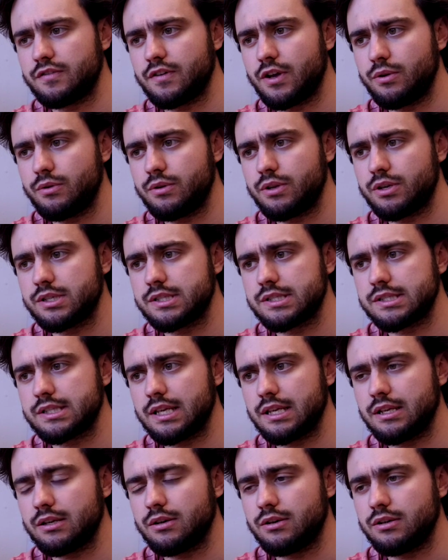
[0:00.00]

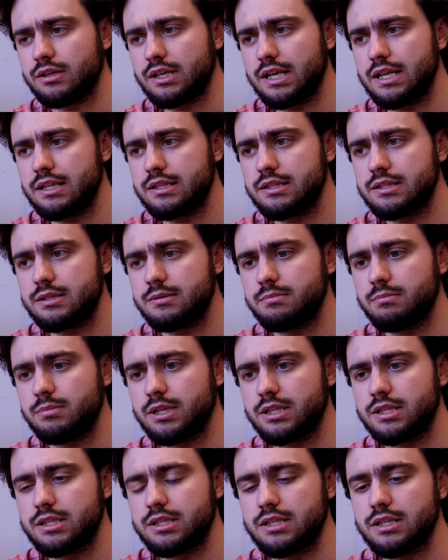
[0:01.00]
focusing on it,
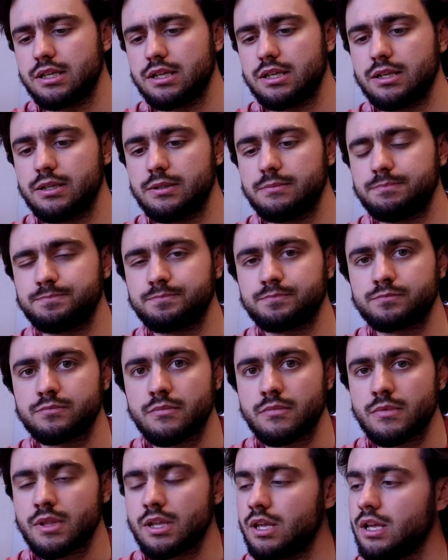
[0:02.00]
but
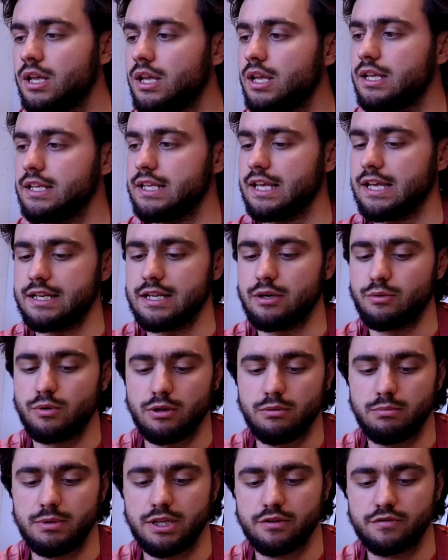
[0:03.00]
yeah, there
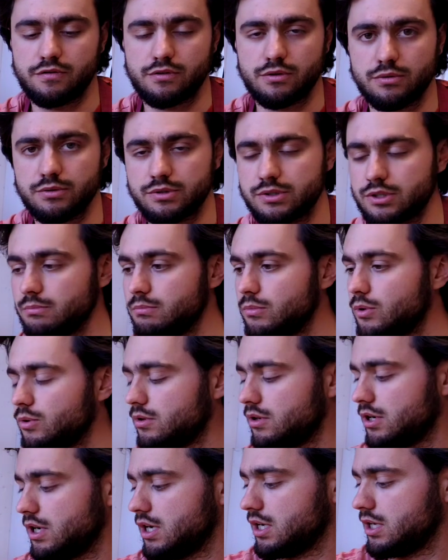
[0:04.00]
will be of course some
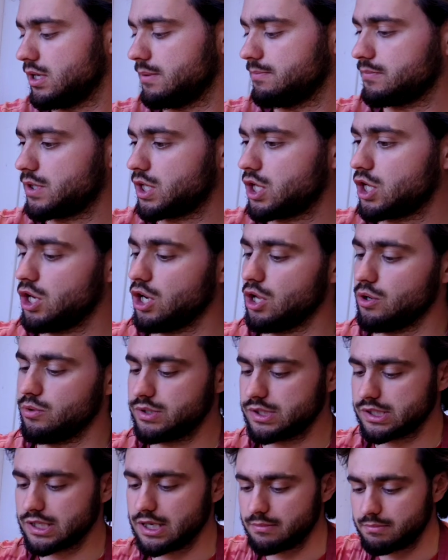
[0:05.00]
more
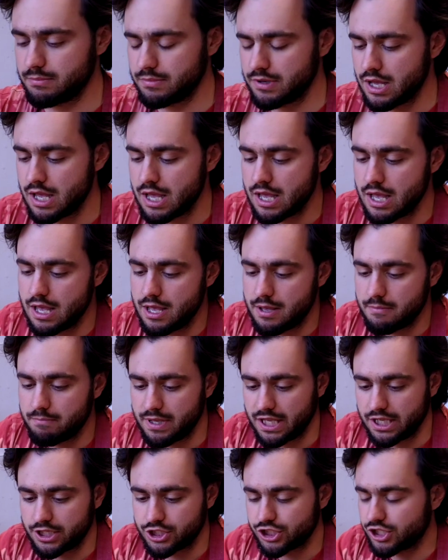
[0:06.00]
close-up
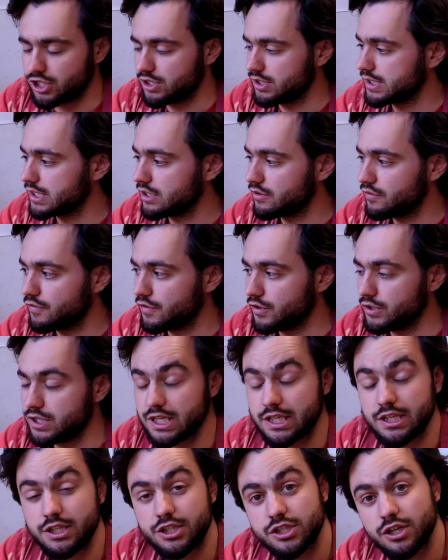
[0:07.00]
pictures and
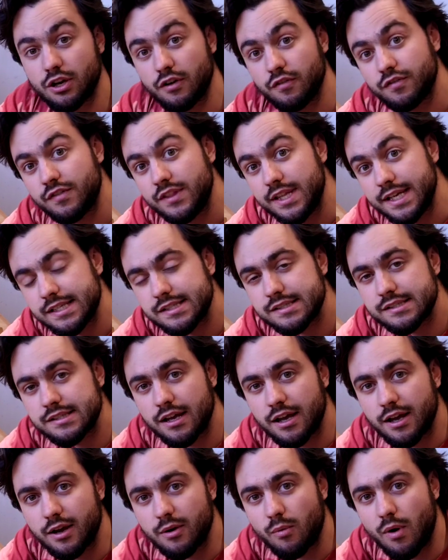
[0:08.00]
footage of
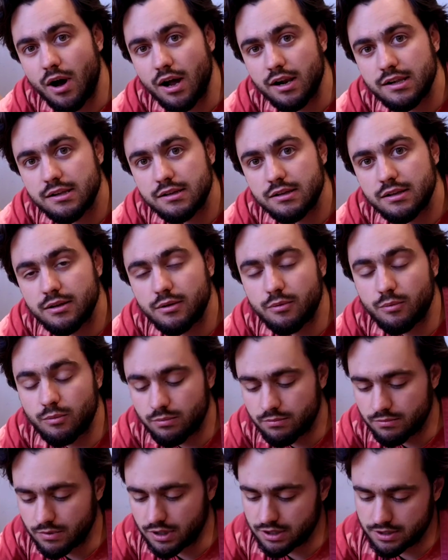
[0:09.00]
this
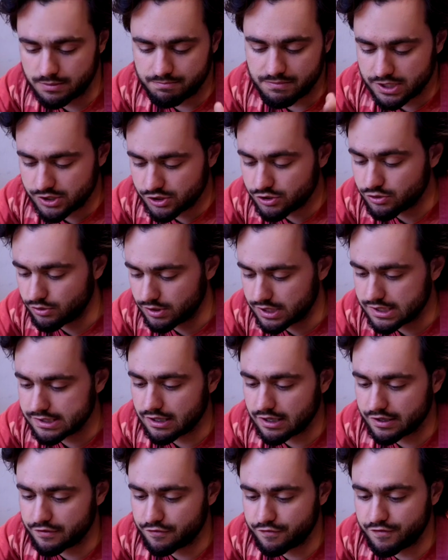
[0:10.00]
as soon
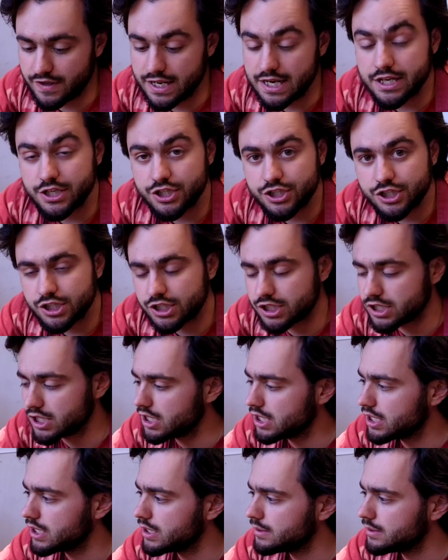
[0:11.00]
as I finished